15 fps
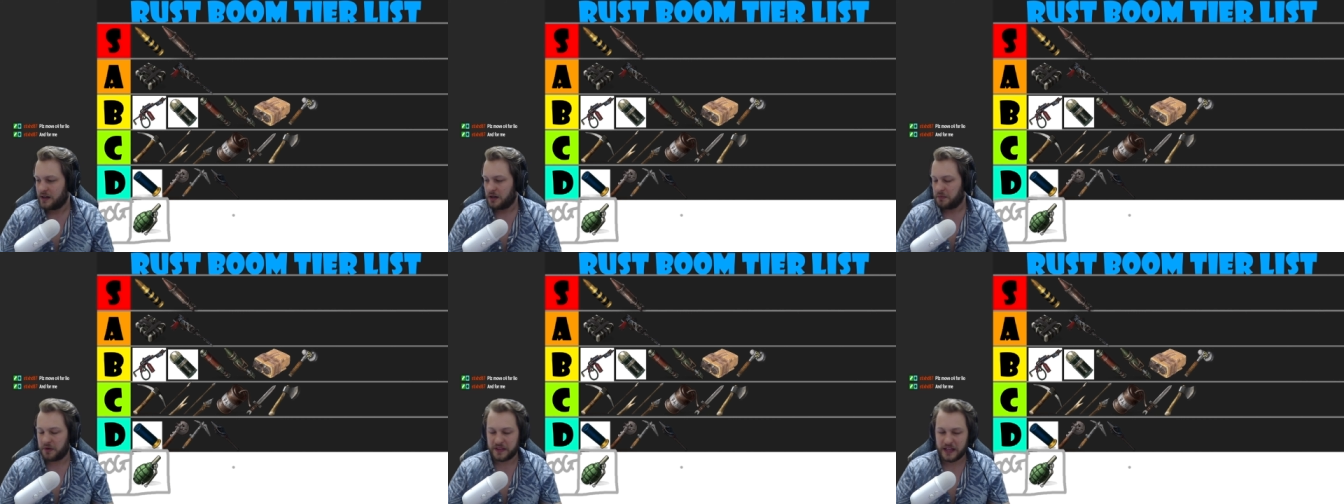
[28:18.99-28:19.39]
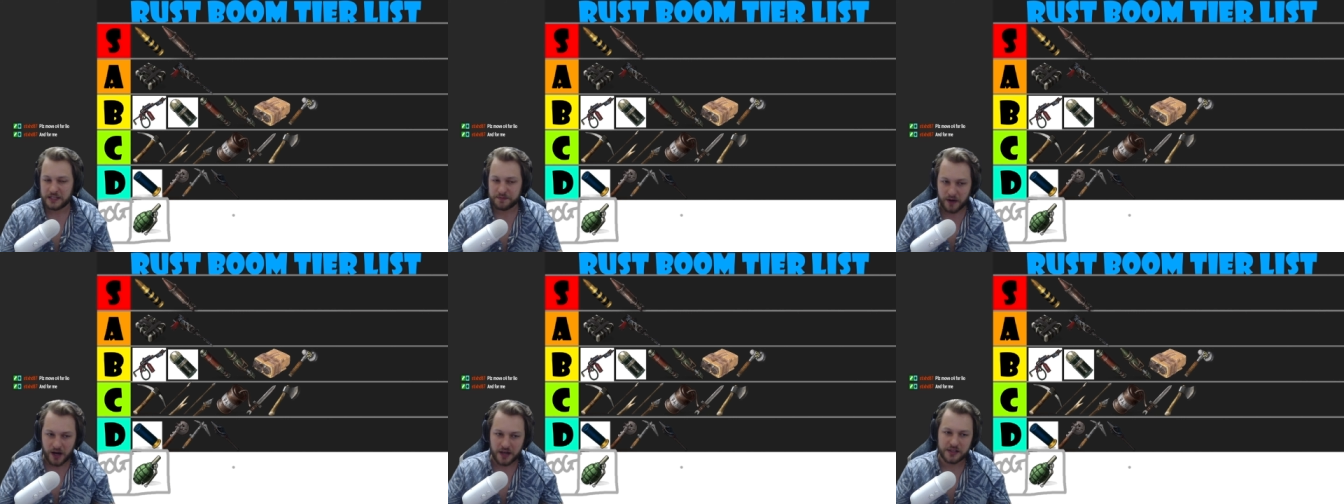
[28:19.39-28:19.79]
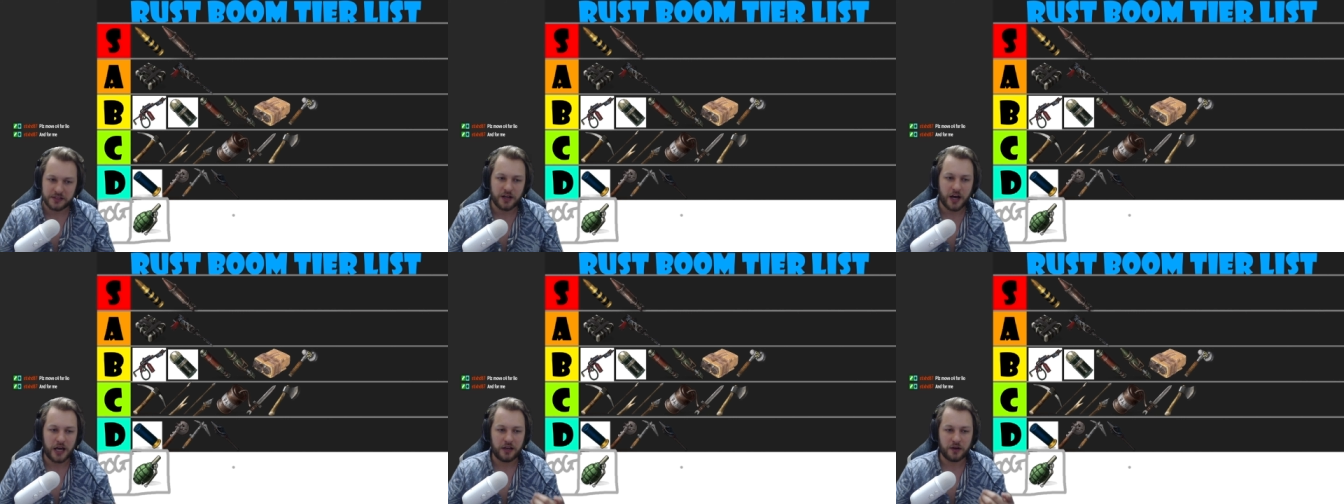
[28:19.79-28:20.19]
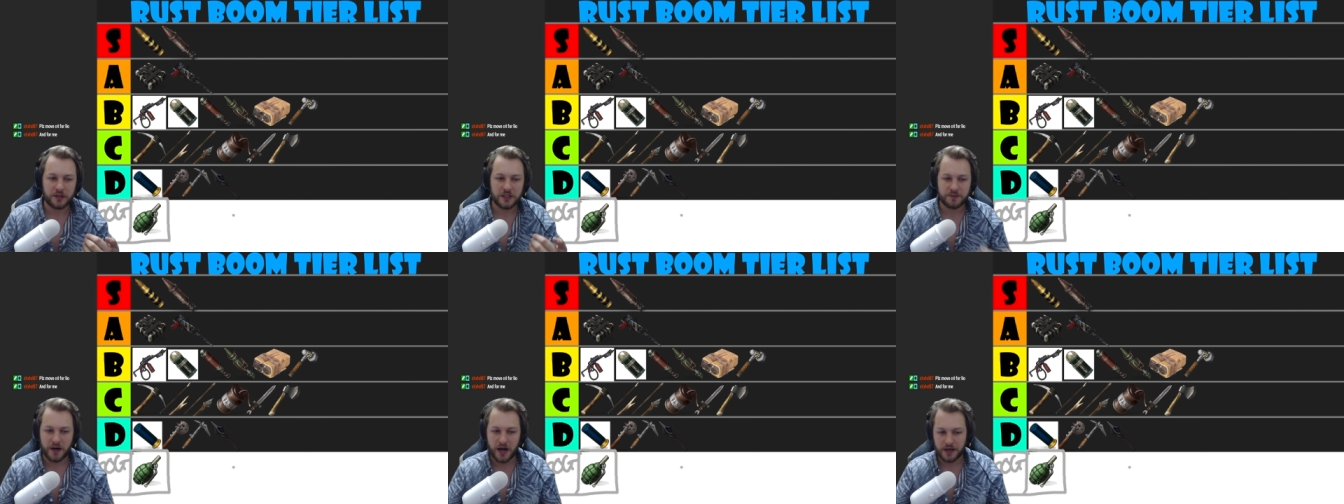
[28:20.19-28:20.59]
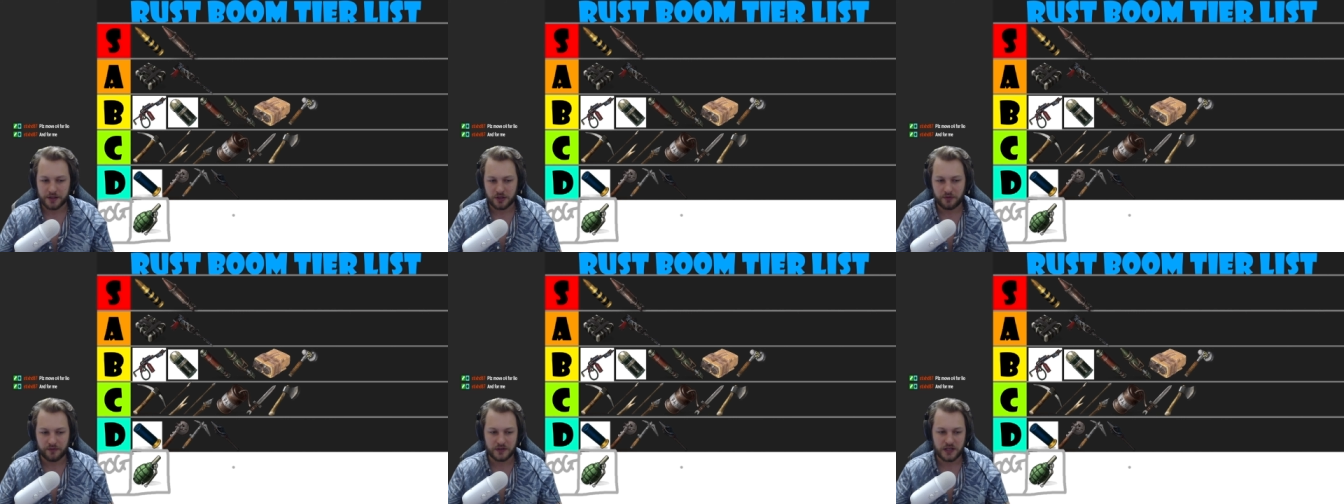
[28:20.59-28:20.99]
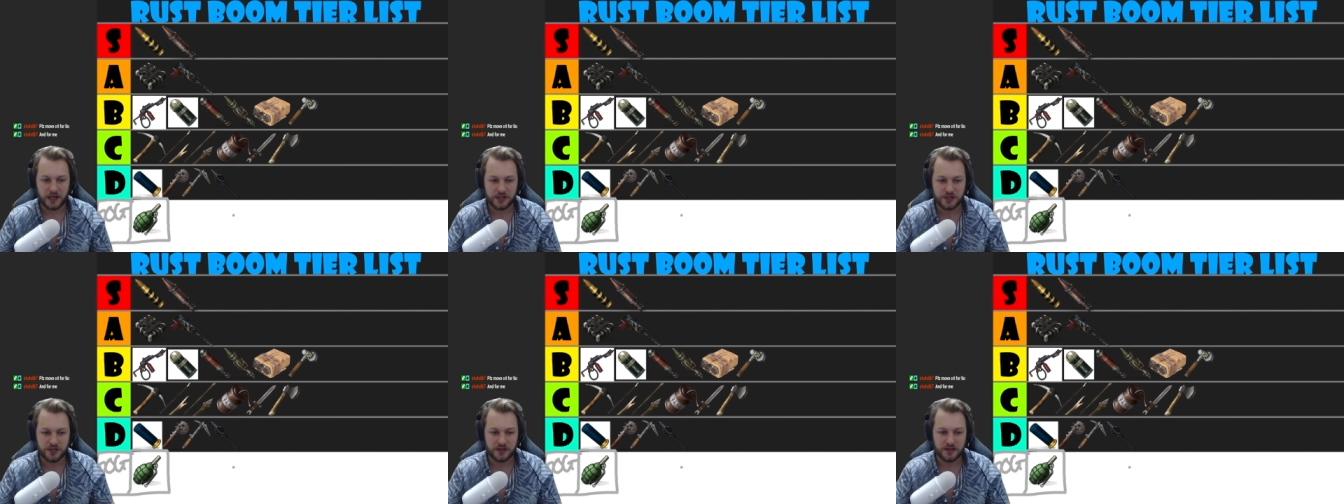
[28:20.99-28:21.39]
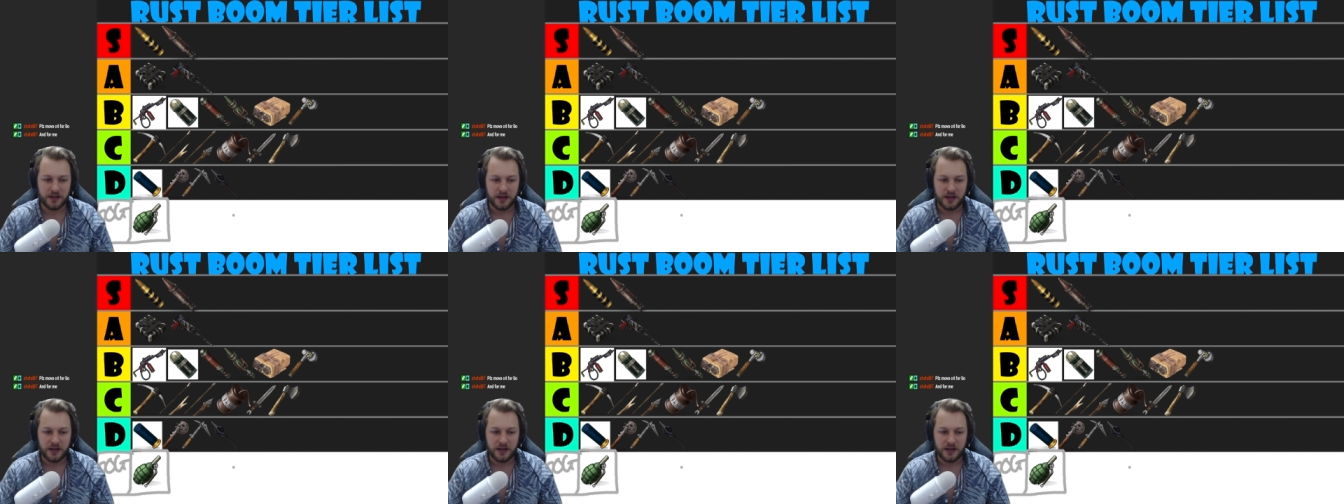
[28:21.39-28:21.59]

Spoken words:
But that's part of the dialogue, that's part of the conversation.